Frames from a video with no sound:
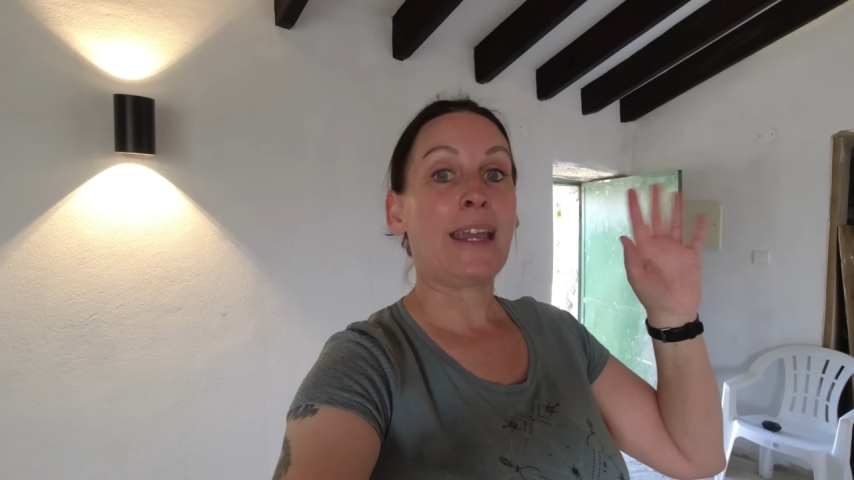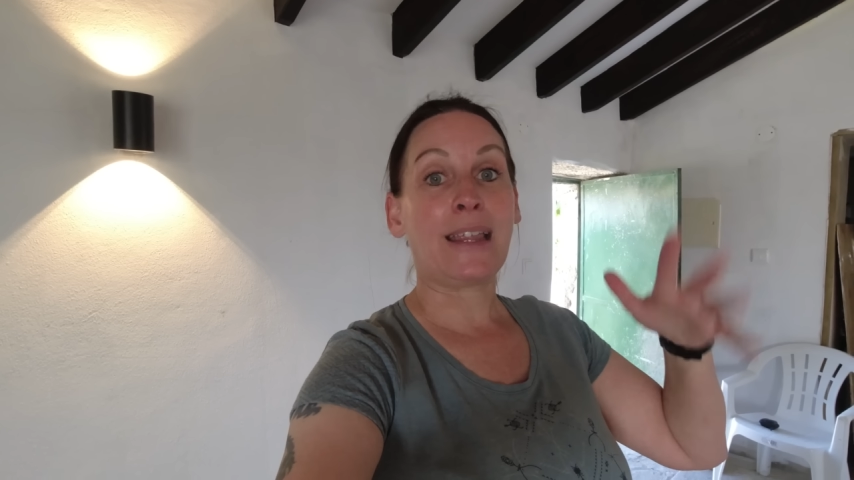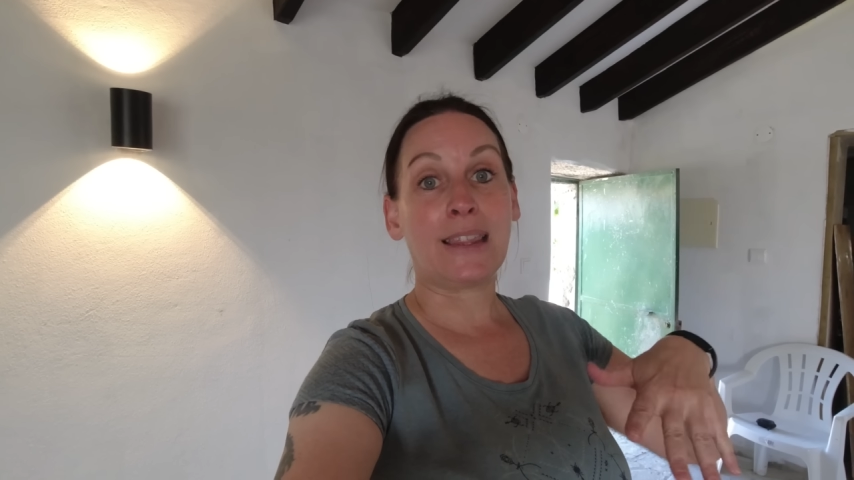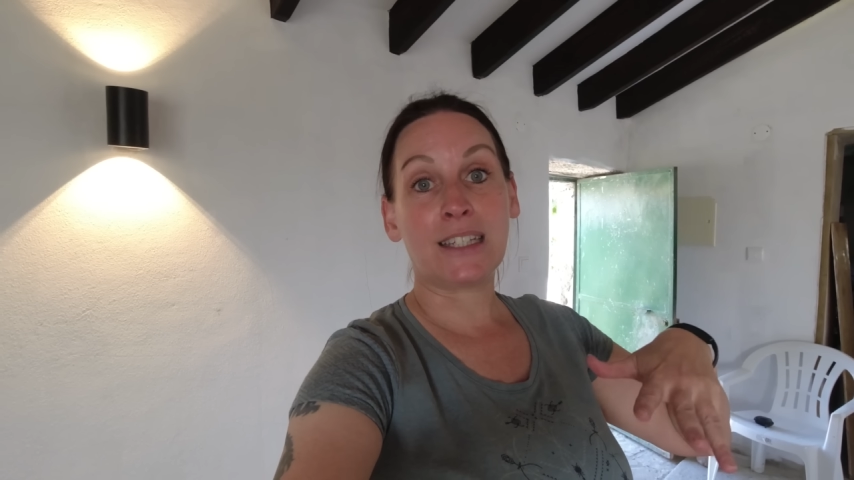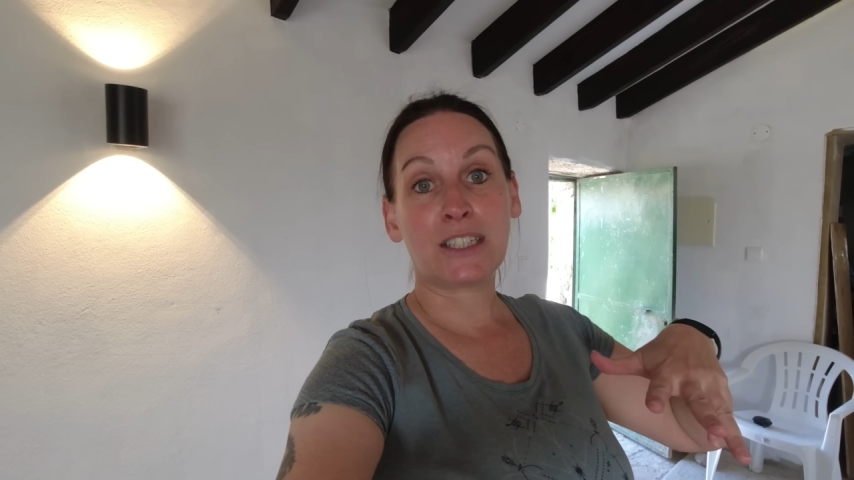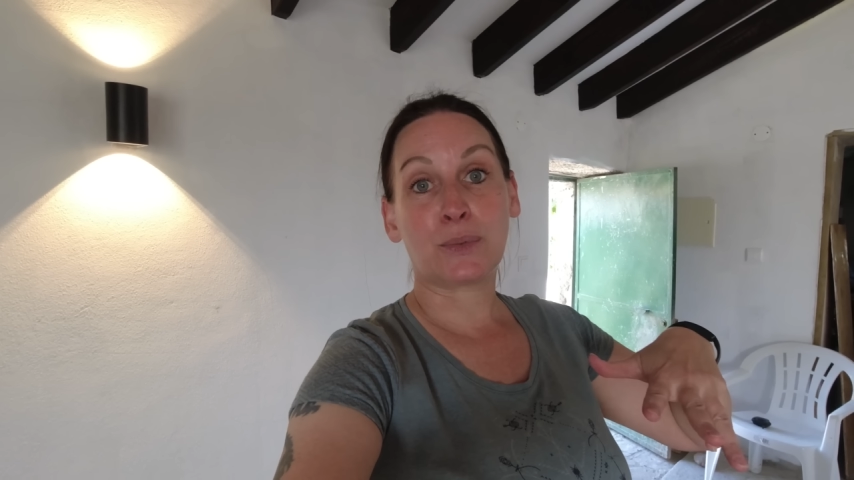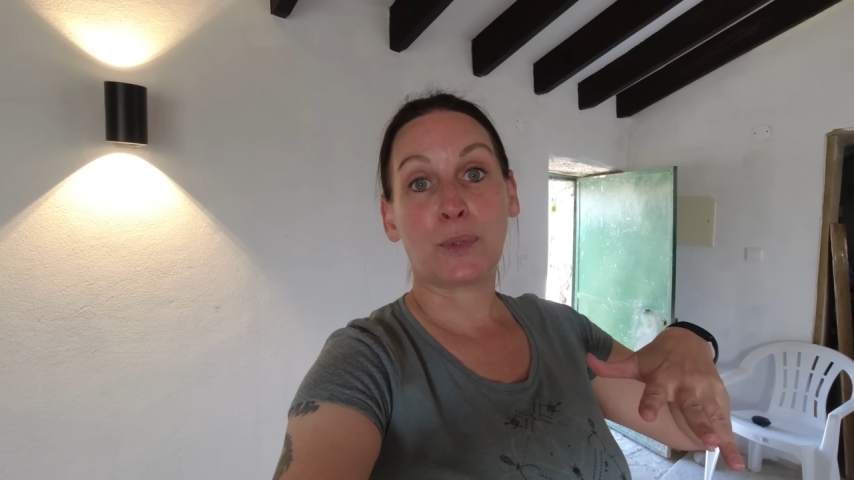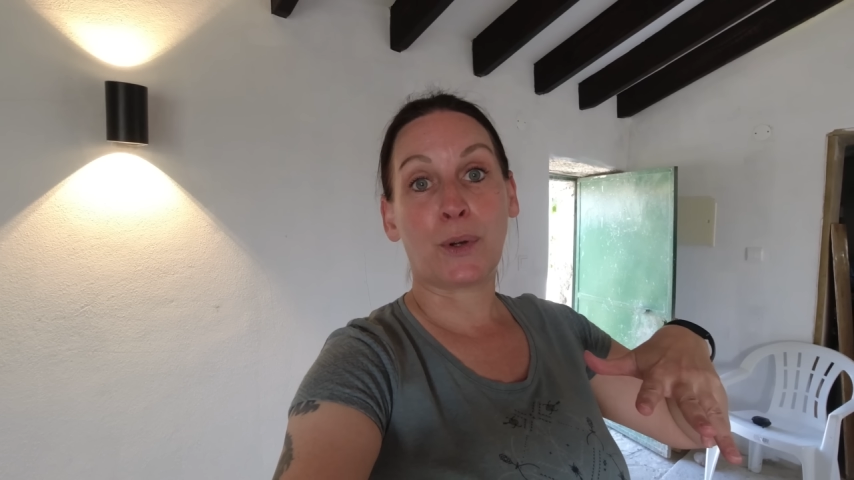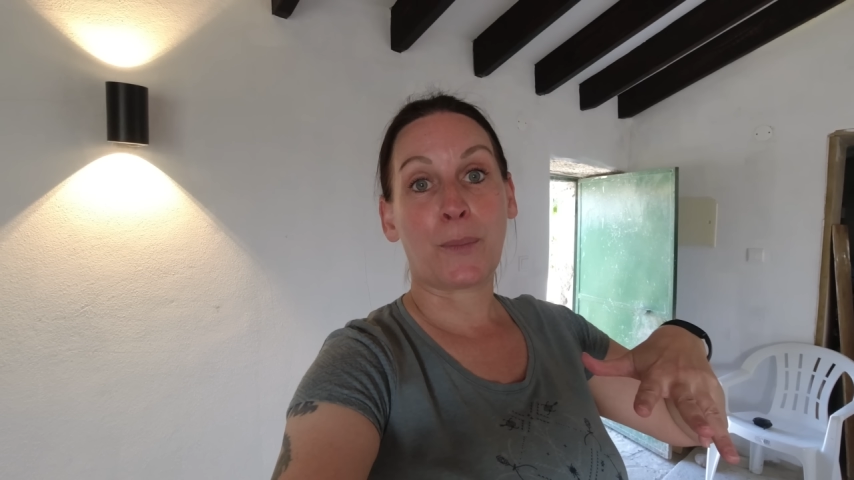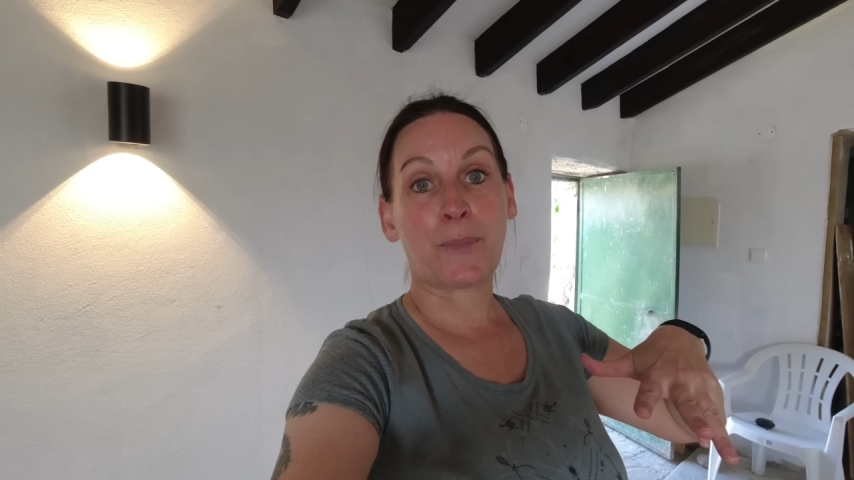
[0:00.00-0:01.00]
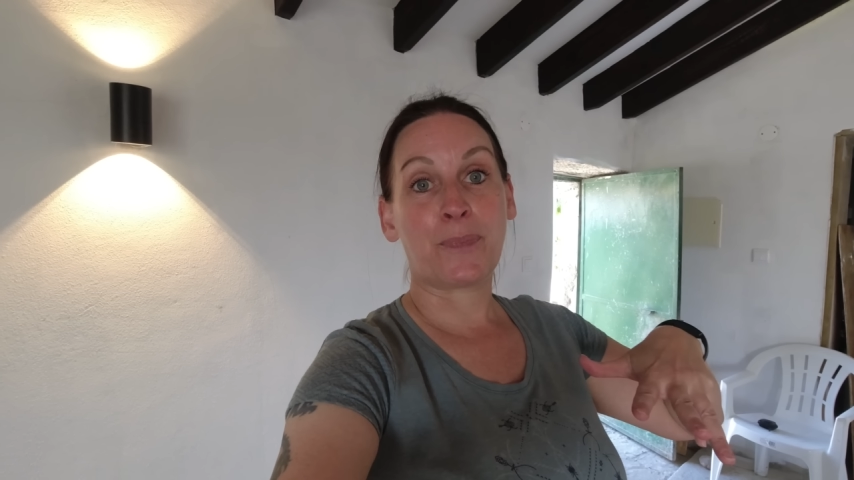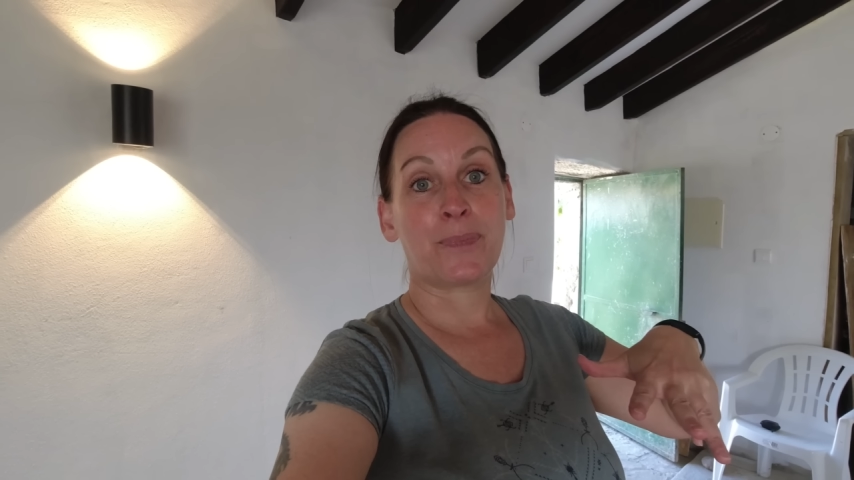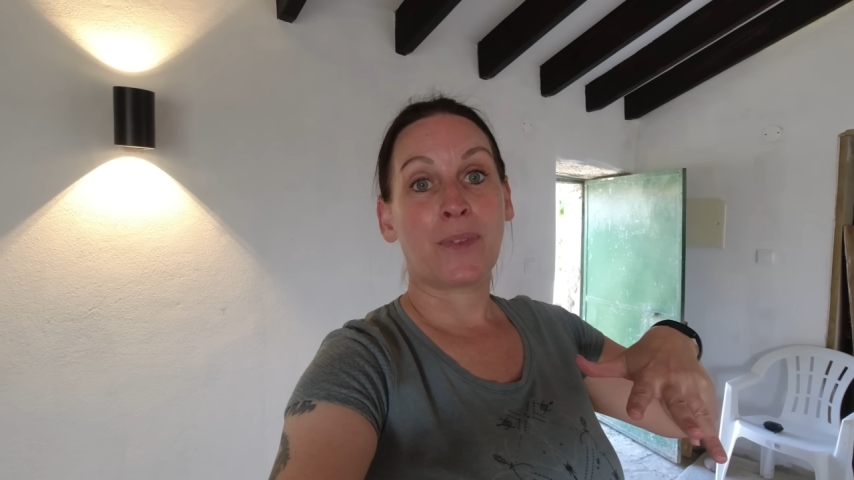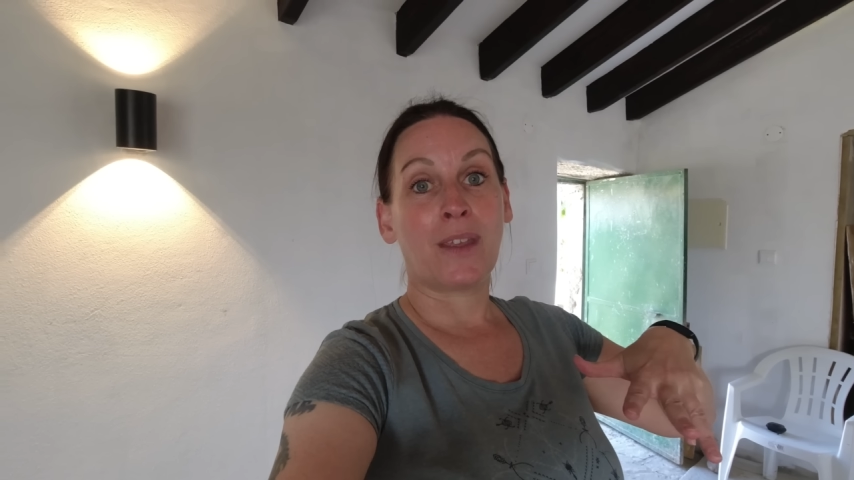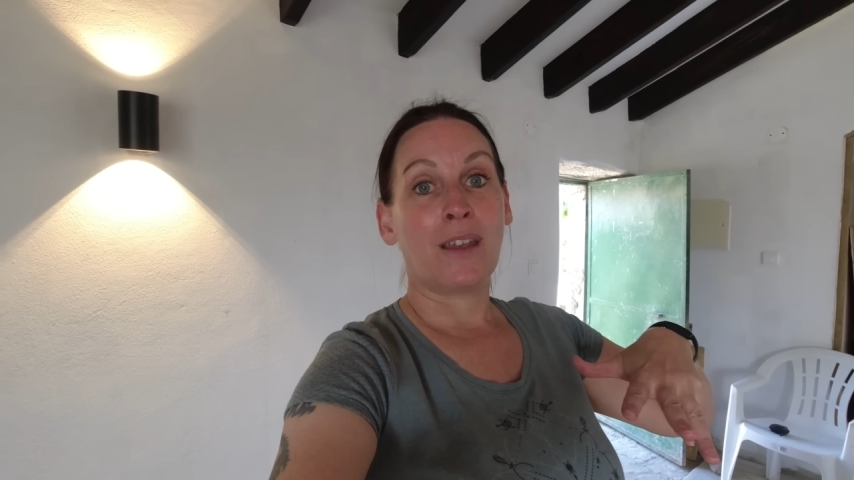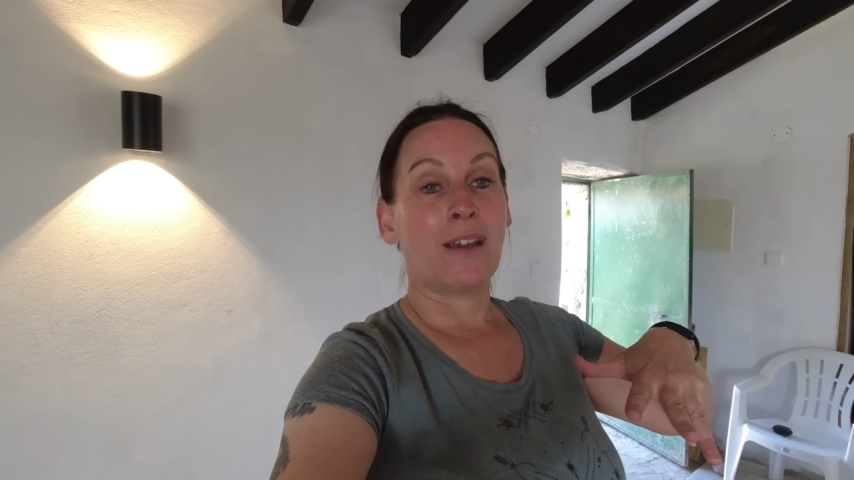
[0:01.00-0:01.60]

in this room,